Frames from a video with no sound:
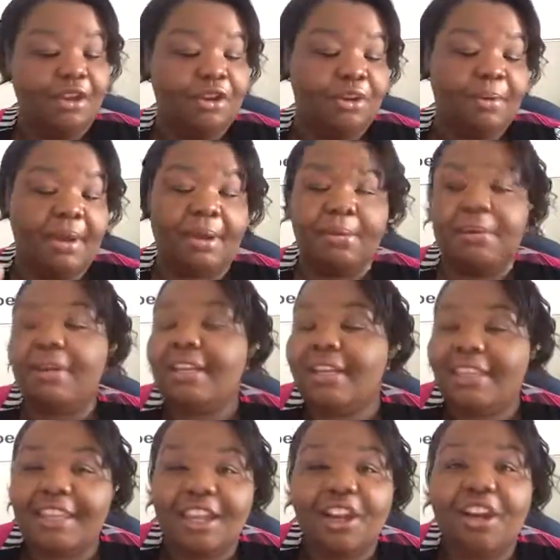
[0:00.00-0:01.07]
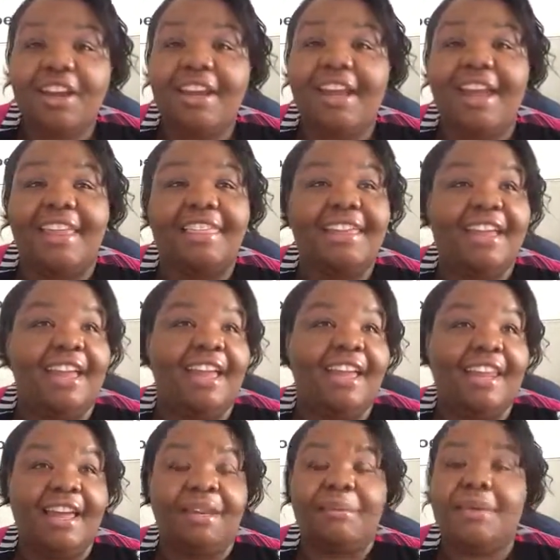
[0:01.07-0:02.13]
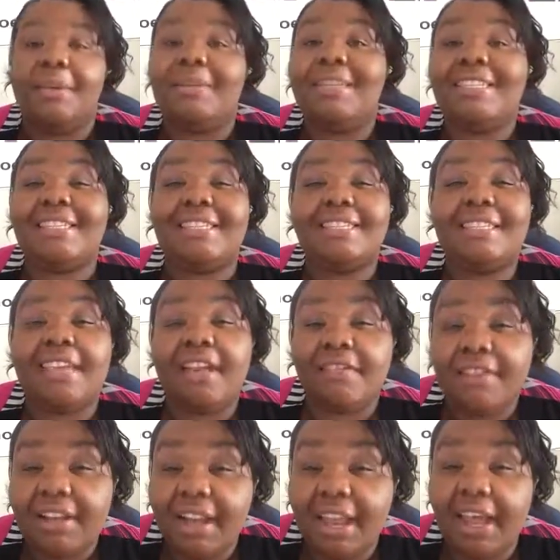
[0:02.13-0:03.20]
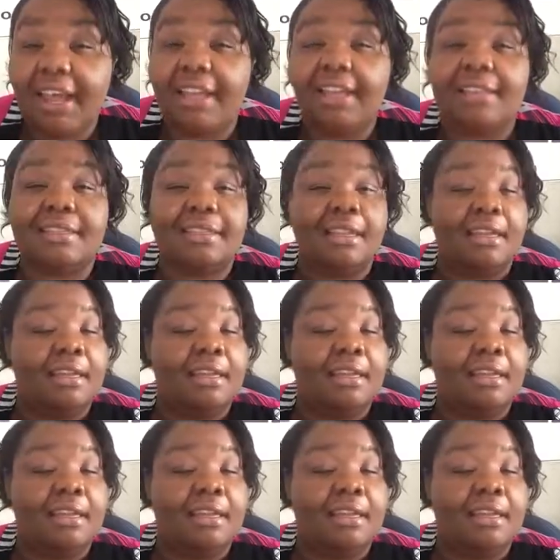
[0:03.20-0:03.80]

Nobody put anything on it. I think I had like maybe 7 likes,